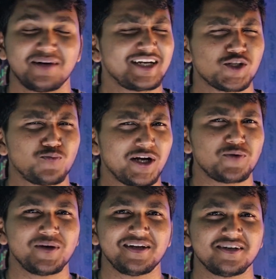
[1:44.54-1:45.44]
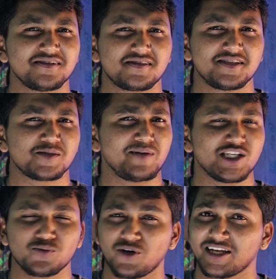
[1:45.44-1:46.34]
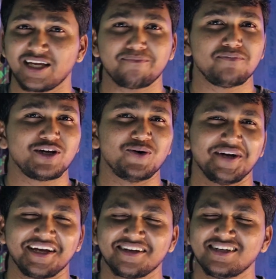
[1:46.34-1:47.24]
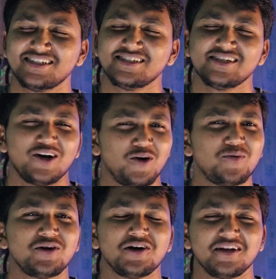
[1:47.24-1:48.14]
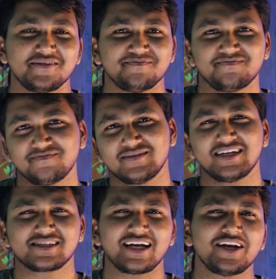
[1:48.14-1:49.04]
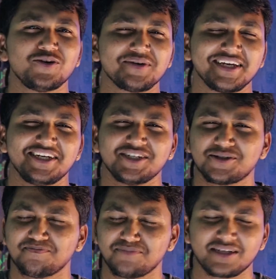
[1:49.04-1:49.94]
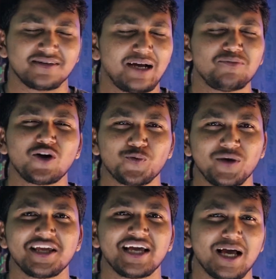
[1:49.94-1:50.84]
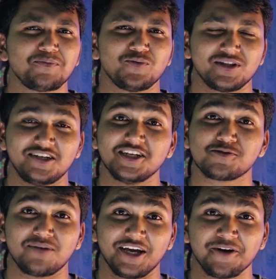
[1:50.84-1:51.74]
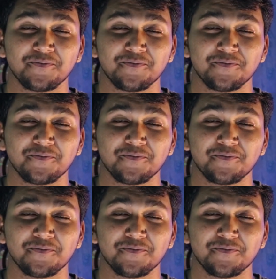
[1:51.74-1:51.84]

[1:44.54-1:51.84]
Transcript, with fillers: but its 120Hz display is what kept me going Overall, it's kinda okayish, but I'm not very happy with the display.